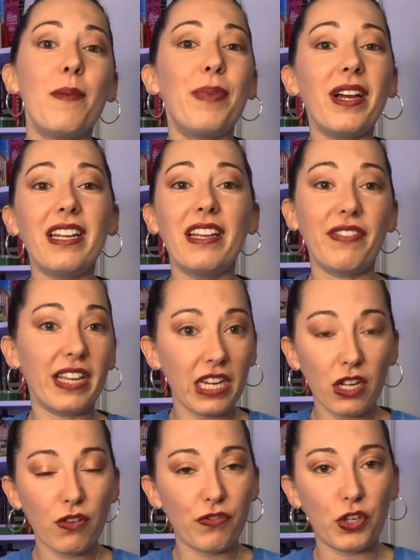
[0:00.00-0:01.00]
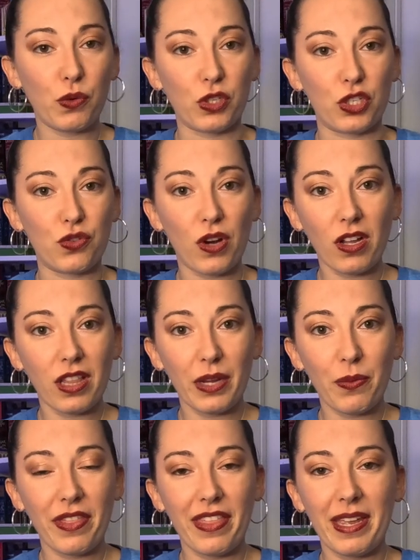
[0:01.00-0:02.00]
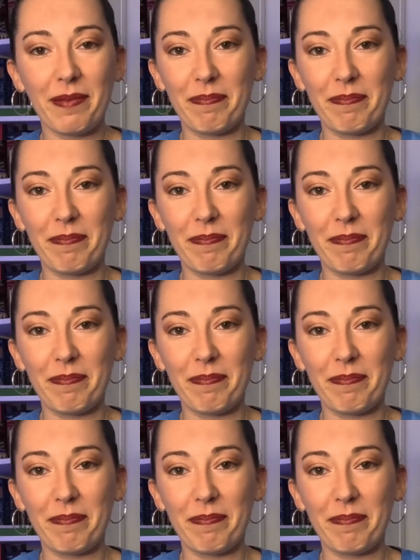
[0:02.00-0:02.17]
but if any of you are struggling with it,